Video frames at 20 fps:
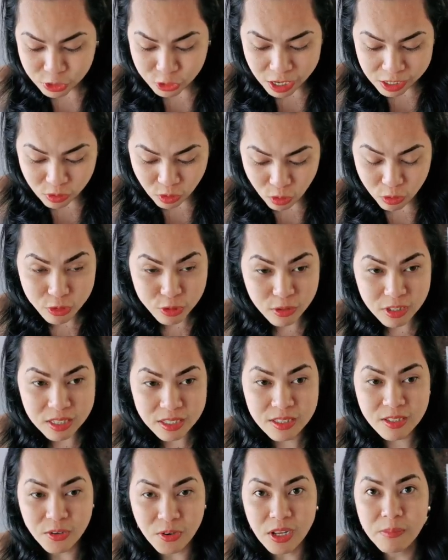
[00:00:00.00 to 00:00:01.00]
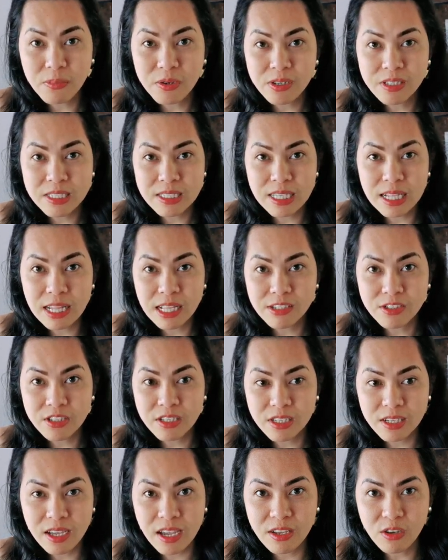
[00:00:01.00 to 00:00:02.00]
tried also this scraper, this
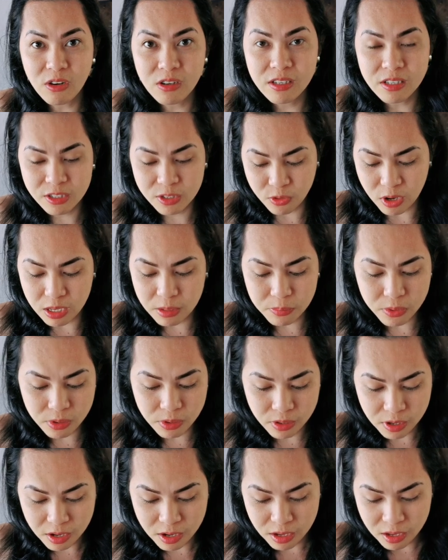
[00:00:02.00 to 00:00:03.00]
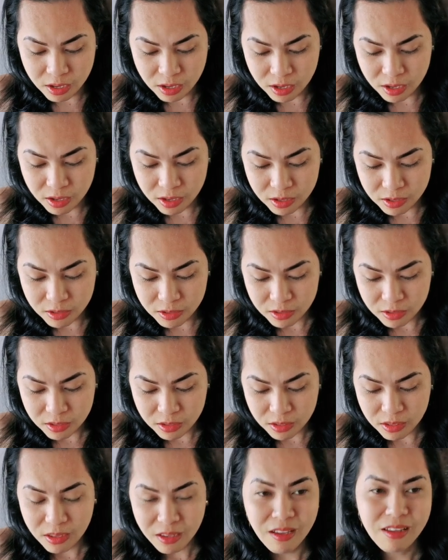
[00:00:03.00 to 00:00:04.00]
electric ionic scraper.
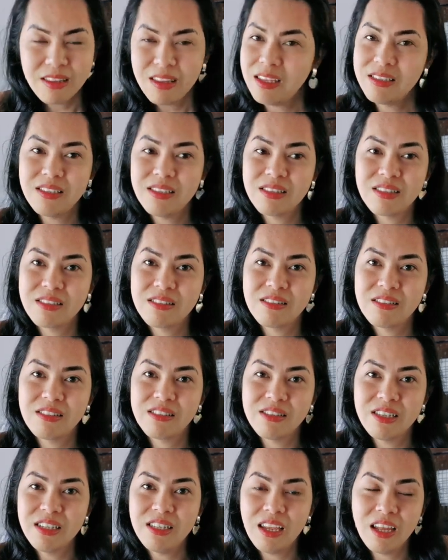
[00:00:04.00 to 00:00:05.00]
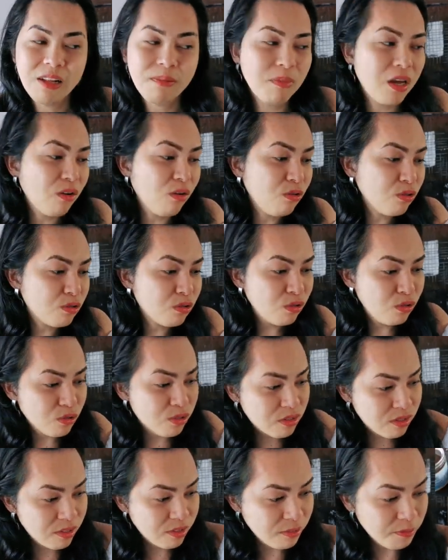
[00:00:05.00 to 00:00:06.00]
Doesn't really help. I also
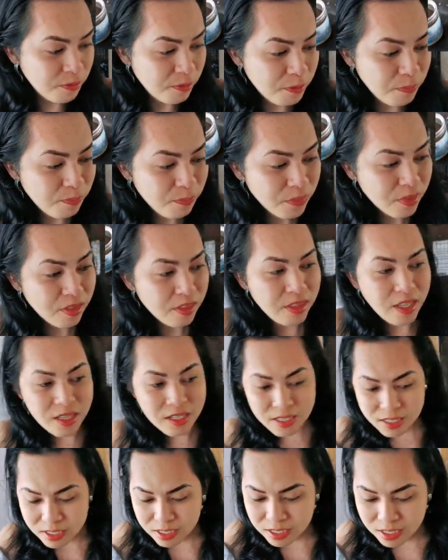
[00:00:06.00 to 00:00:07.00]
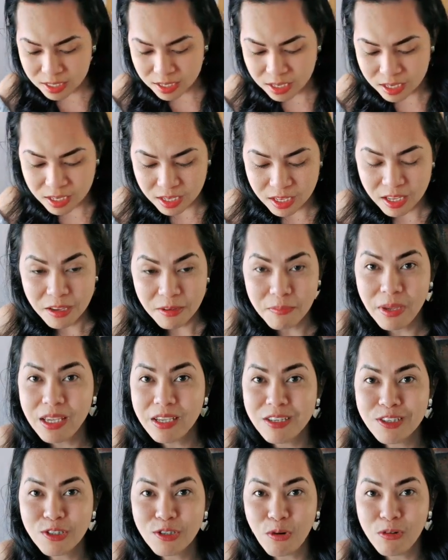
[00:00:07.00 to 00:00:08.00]
used this
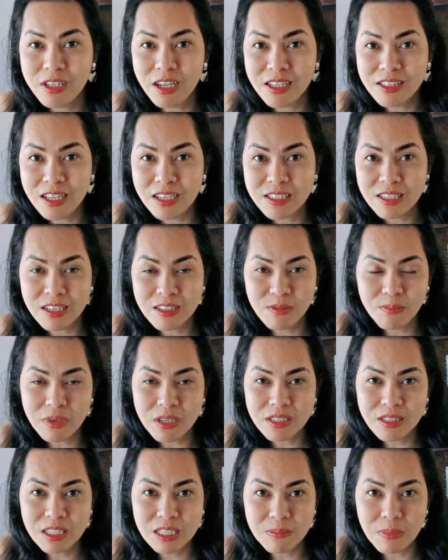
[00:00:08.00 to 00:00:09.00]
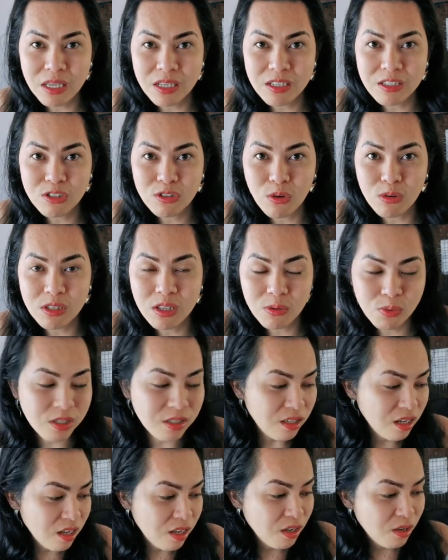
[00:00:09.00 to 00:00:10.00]
baking soda. They said mix this baking soda
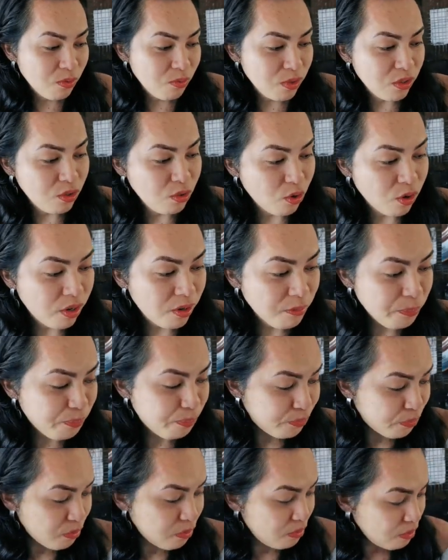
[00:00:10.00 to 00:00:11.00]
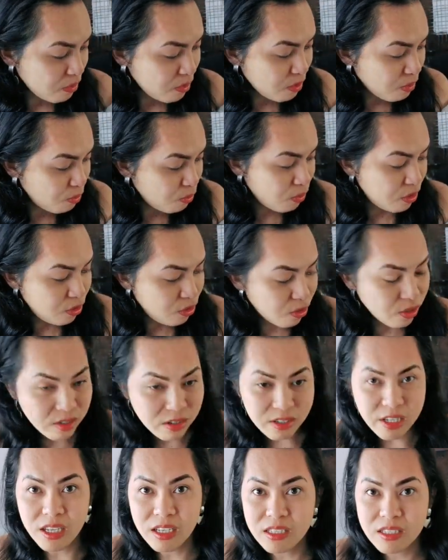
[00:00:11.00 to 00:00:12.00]
with your
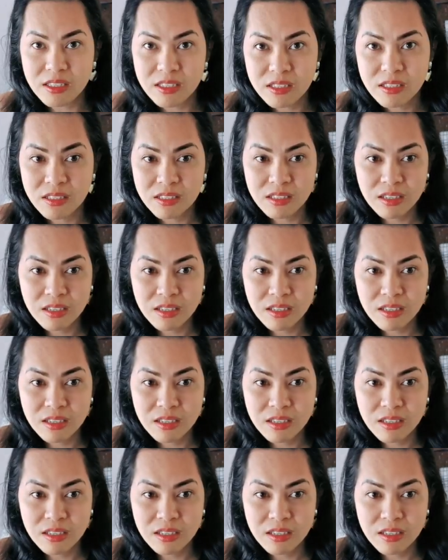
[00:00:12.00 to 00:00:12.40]
this.